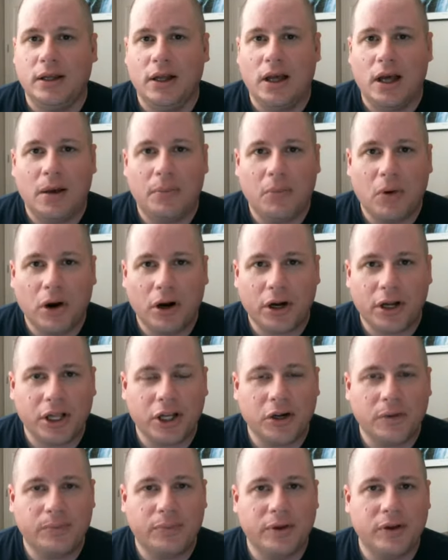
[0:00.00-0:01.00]
market
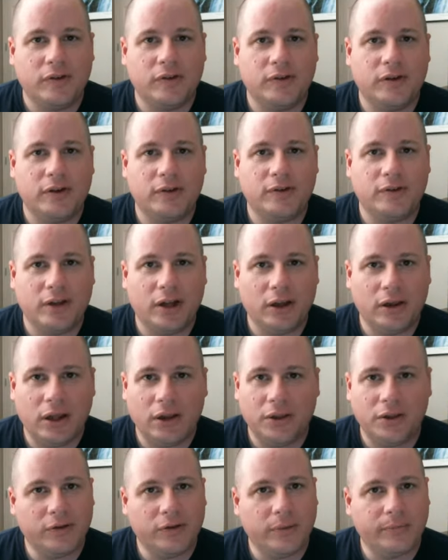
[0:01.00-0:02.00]
your business, tell
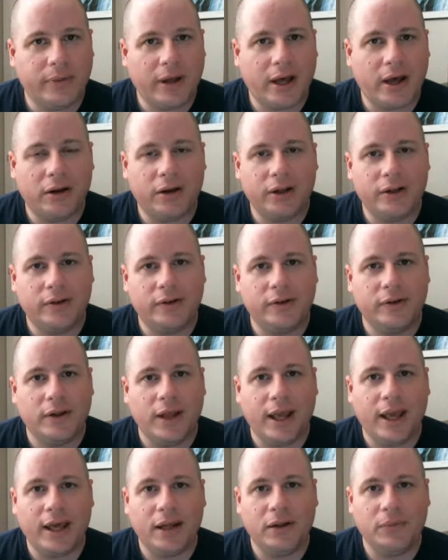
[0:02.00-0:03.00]
others about it,
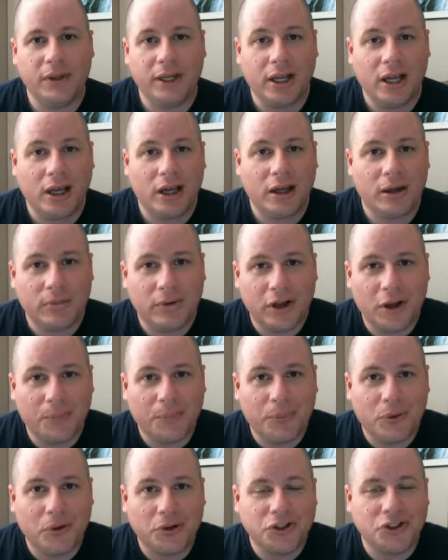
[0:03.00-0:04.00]
and become
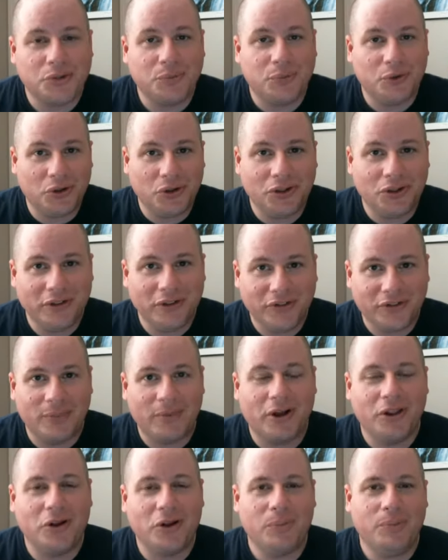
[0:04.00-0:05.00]
approachable
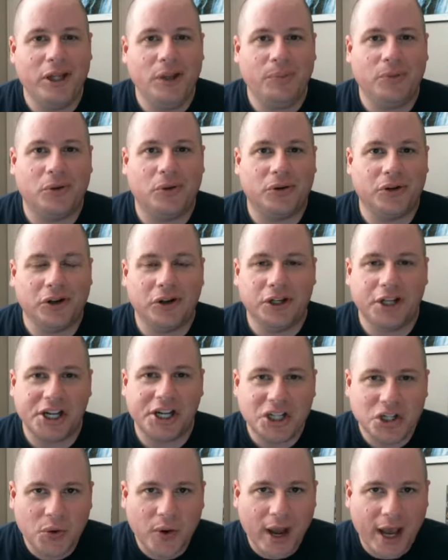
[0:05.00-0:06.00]
from other people. You're going to
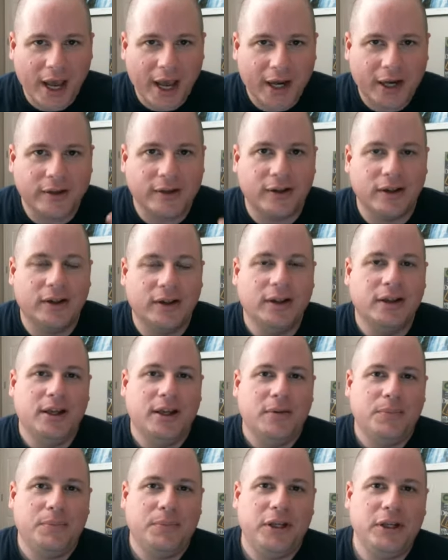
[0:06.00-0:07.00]
attract
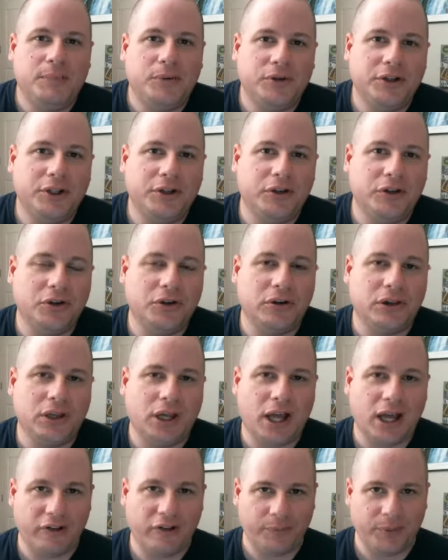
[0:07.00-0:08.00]
people into your
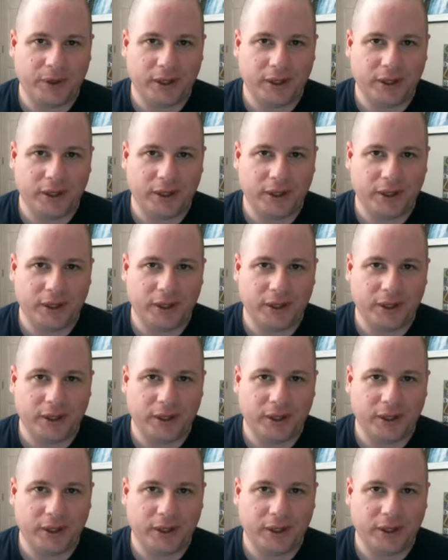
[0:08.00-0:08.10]
life